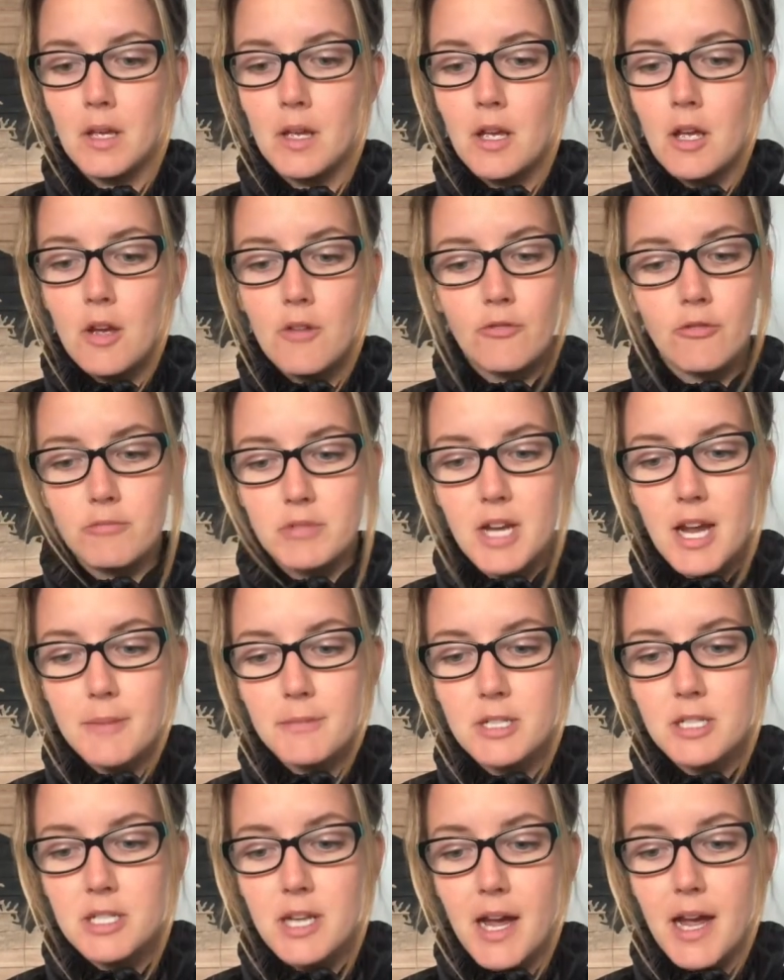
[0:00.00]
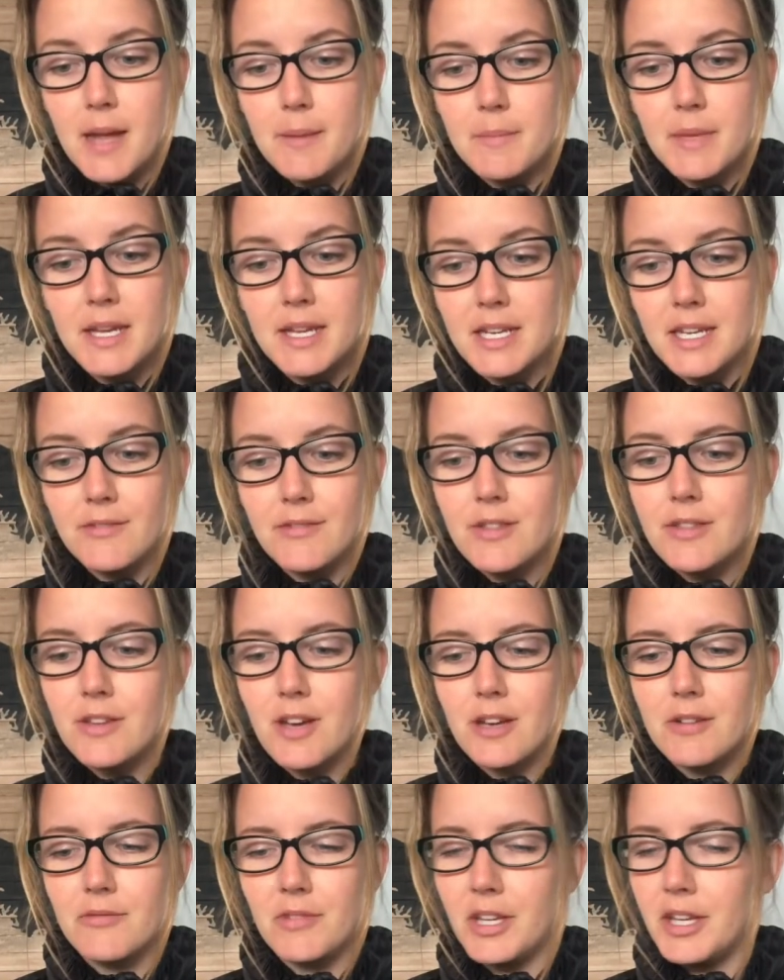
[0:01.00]
From time to time, he'd even thought
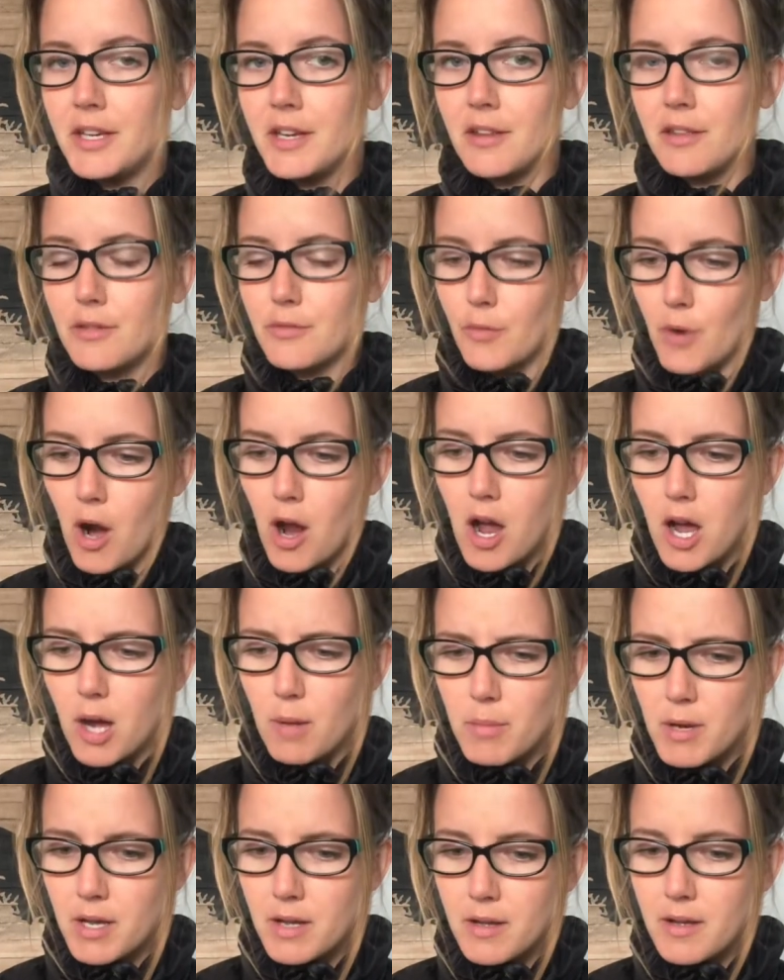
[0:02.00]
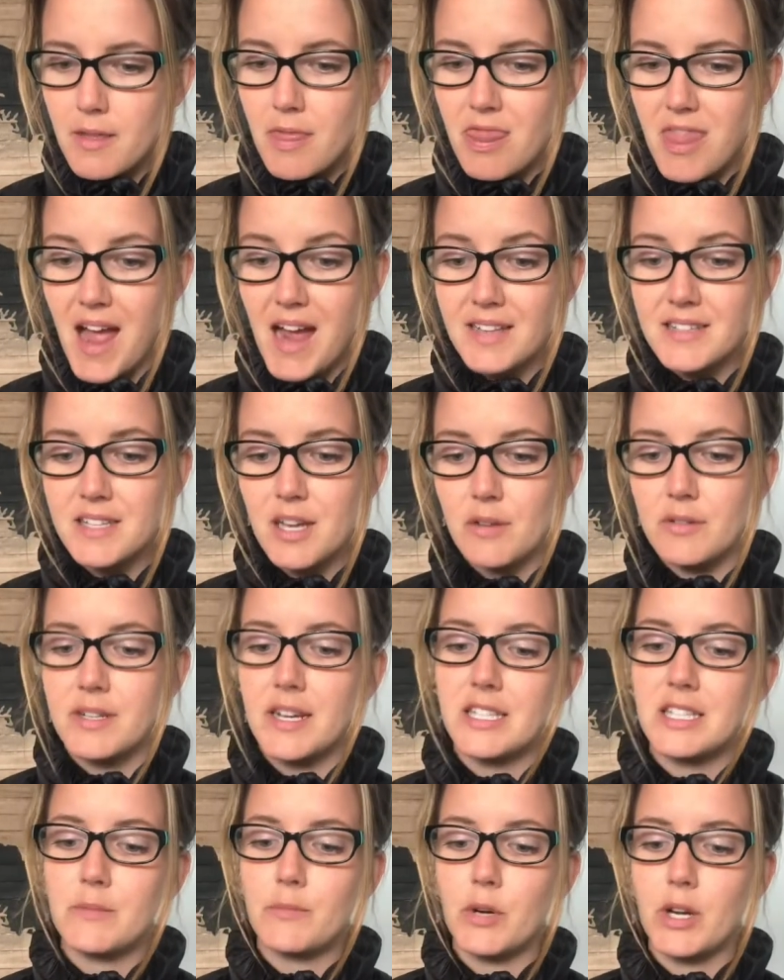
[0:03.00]
of eating Throb. That's how
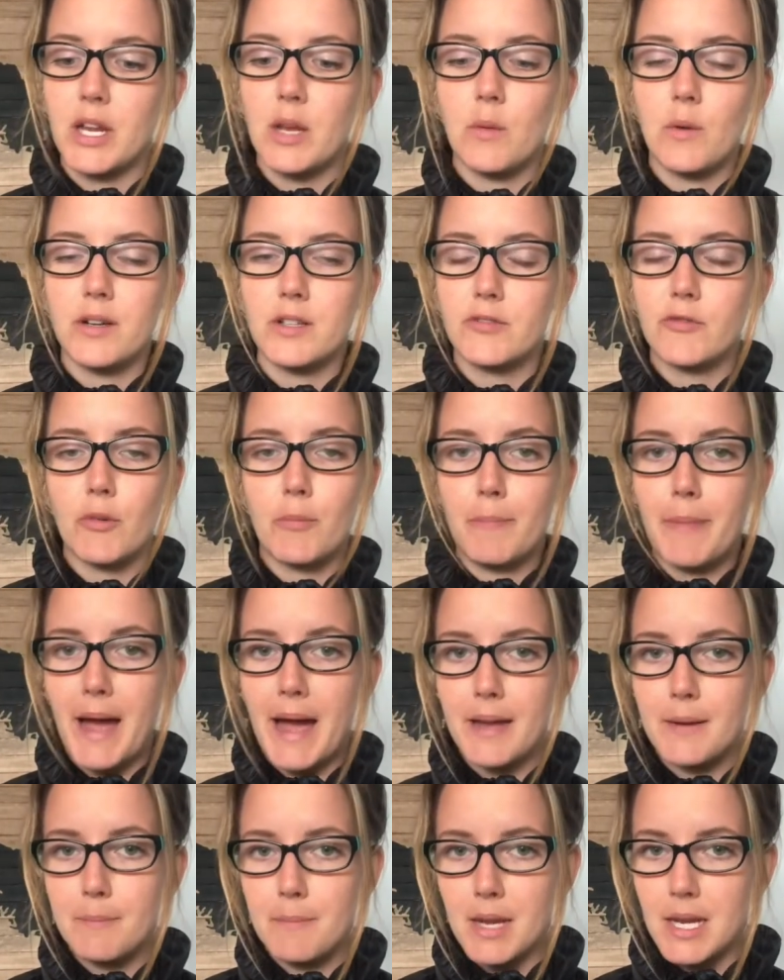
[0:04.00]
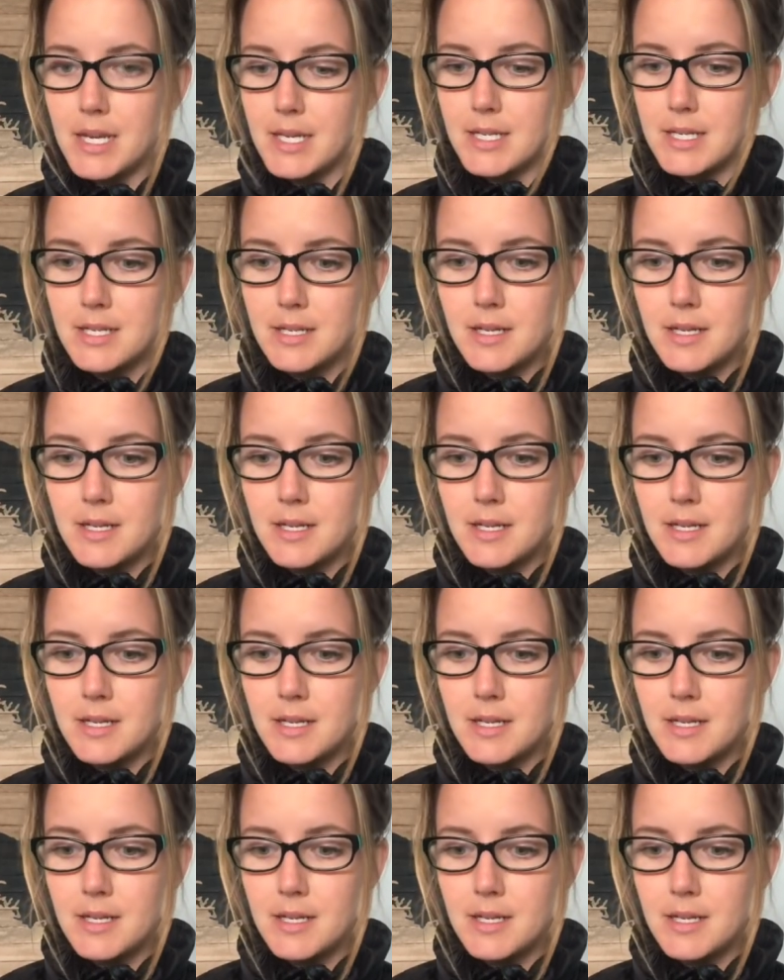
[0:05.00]
desperate he was for bat meat.